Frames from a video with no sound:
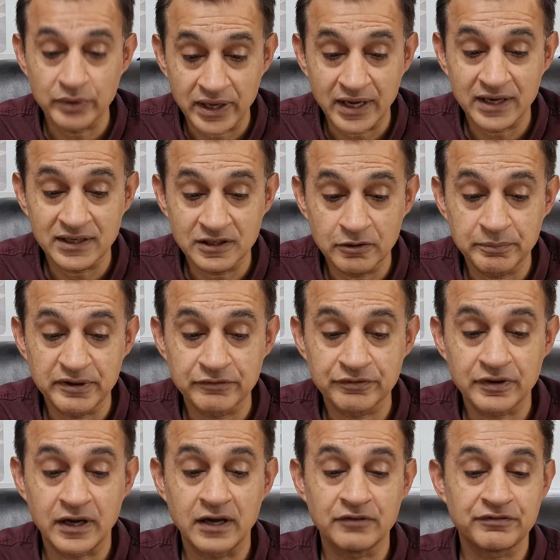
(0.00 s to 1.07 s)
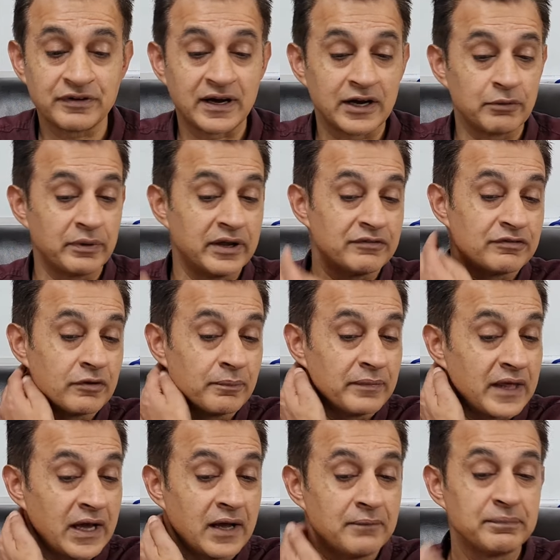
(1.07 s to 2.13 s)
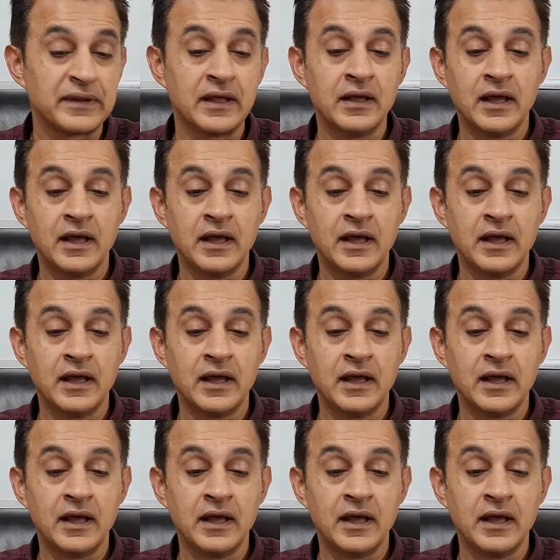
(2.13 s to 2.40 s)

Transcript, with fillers: We are a little bit far, far away from that,